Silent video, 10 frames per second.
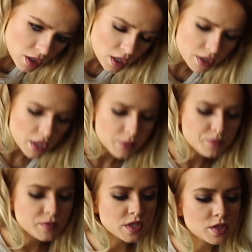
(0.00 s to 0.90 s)
Okay.
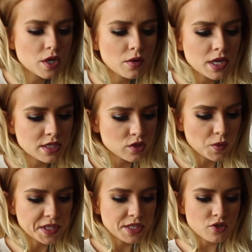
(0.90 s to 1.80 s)
Okay. So I did
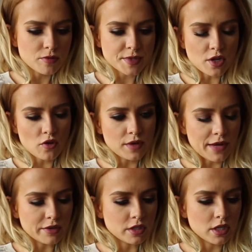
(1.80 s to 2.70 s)
20 drops of
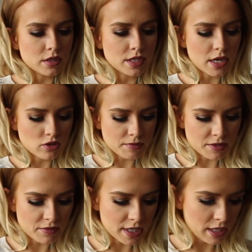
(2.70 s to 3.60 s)
lavender, 10 drops
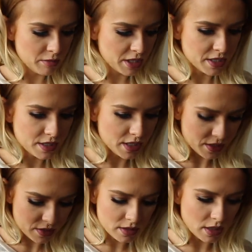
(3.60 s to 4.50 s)
of vanilla because
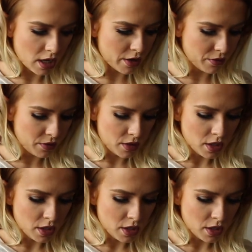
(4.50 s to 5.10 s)
it's slow